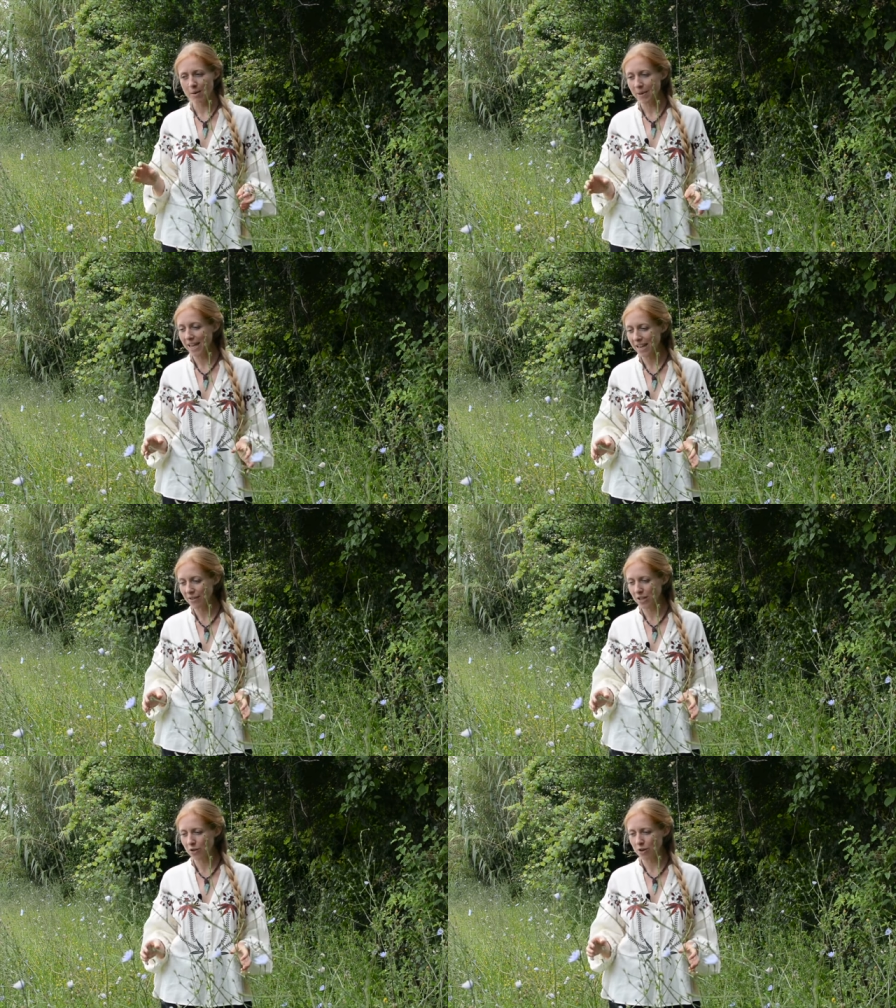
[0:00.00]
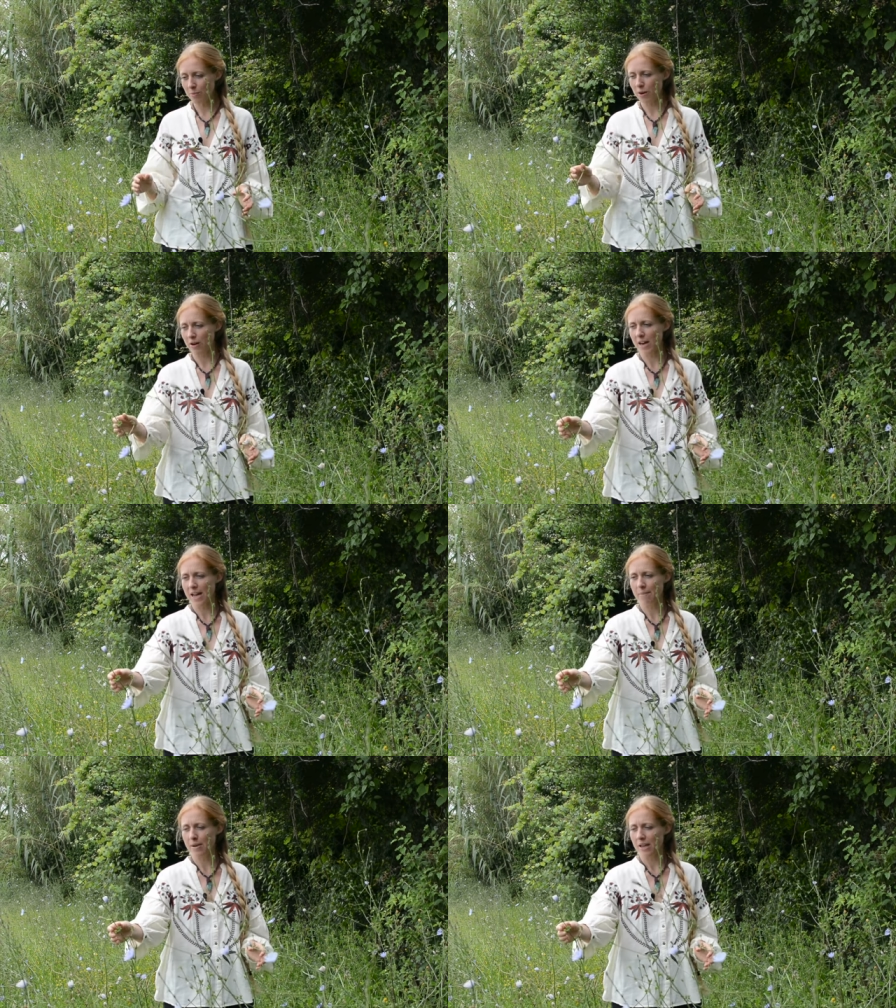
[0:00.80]
But here in Europe where I
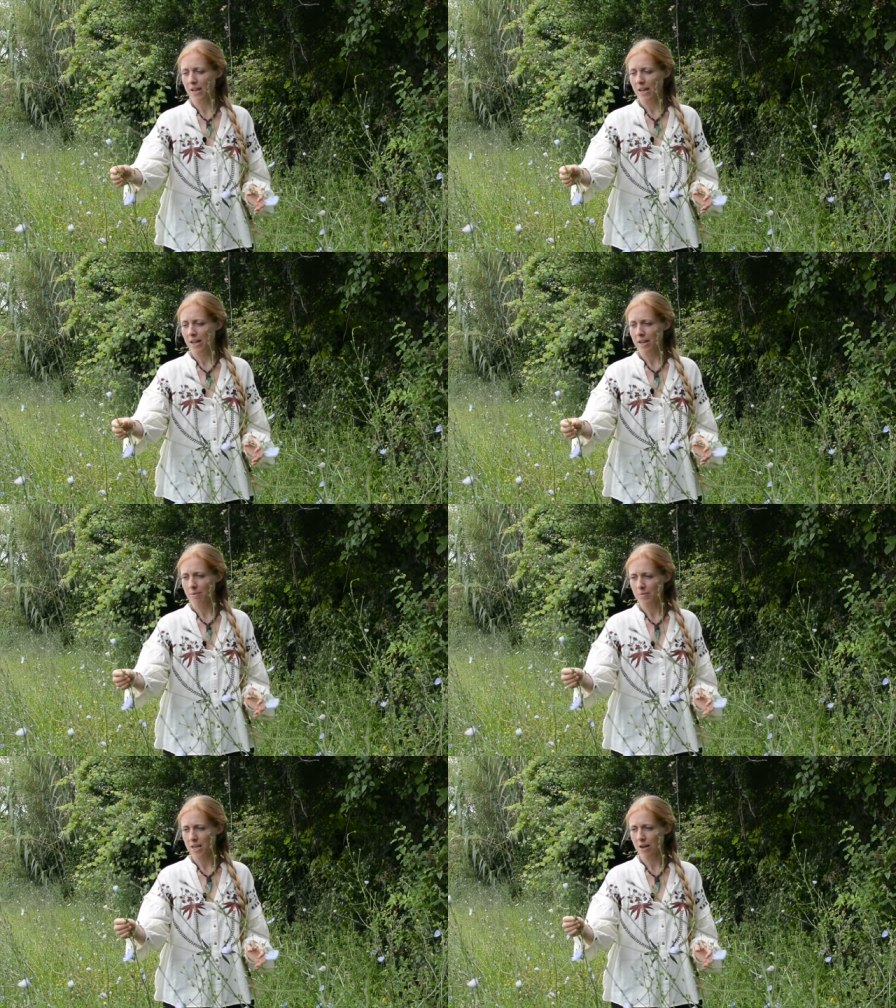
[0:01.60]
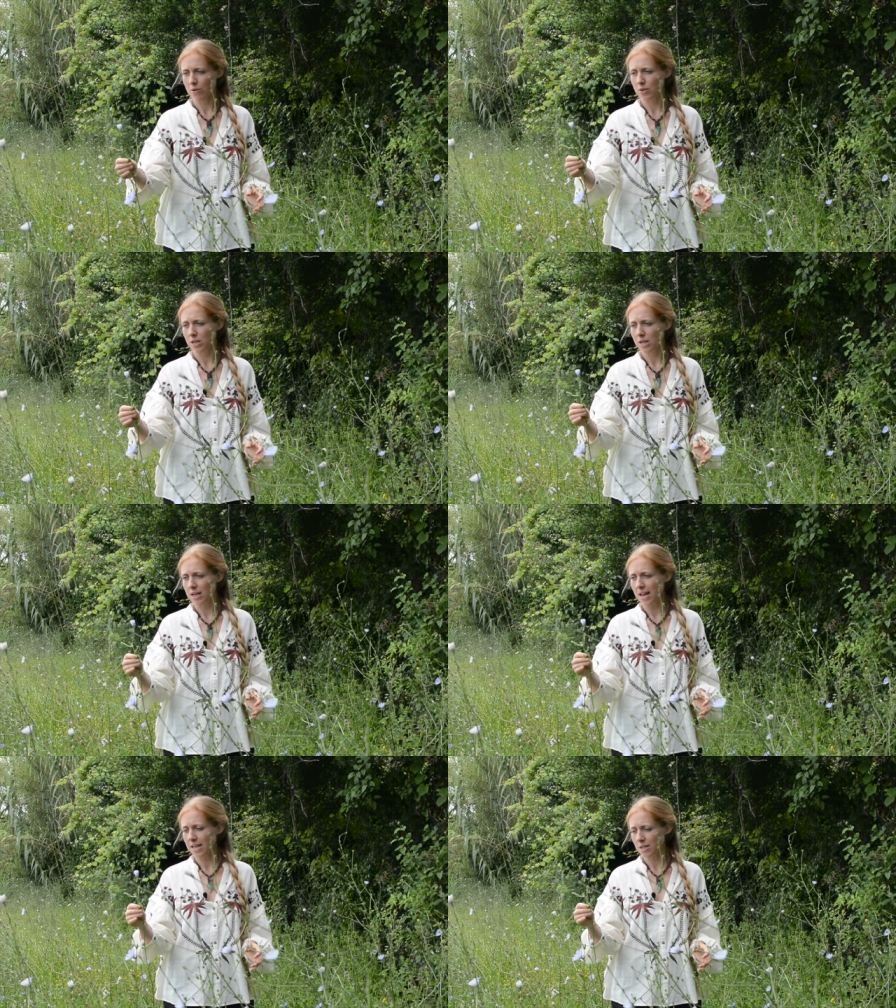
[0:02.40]
am, it comes out
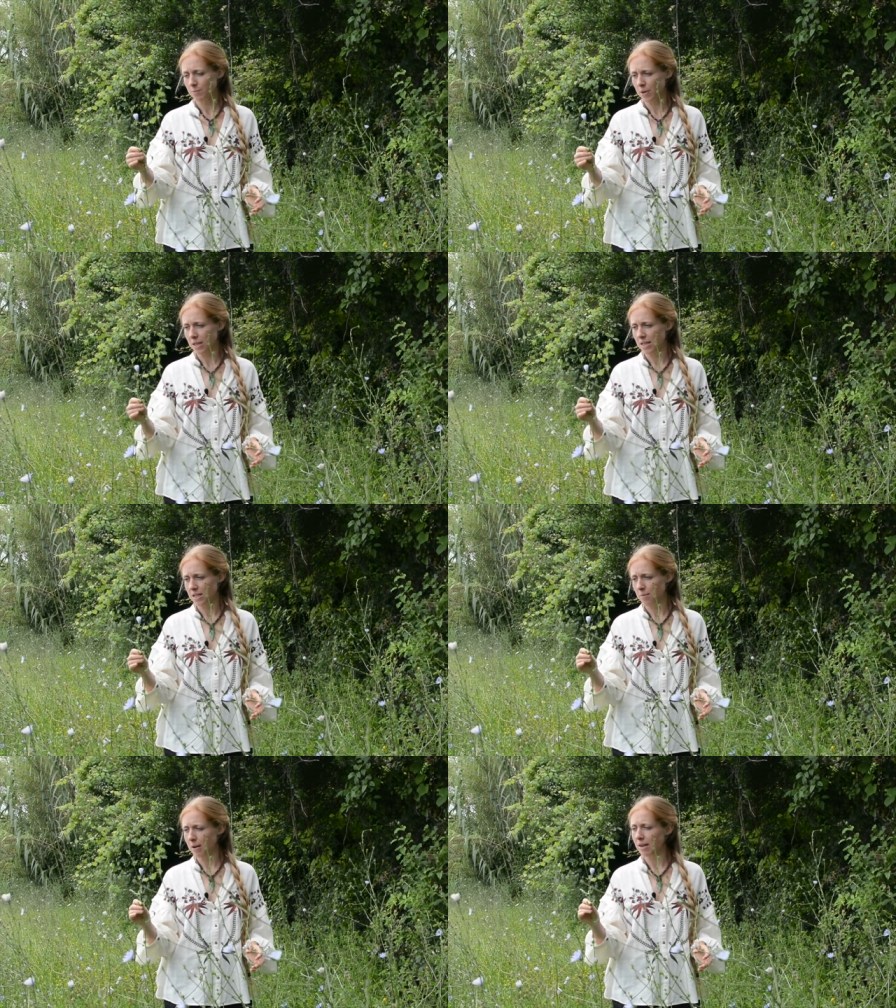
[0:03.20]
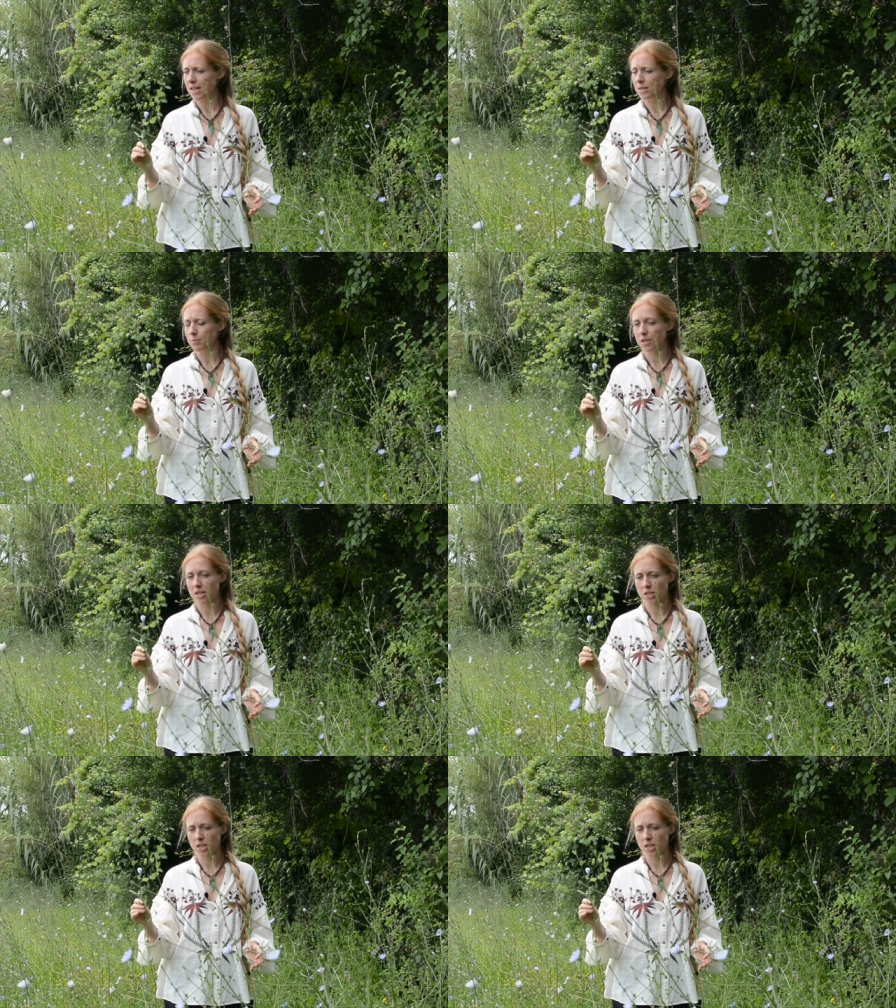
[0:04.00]
late spring, it's come out late spring this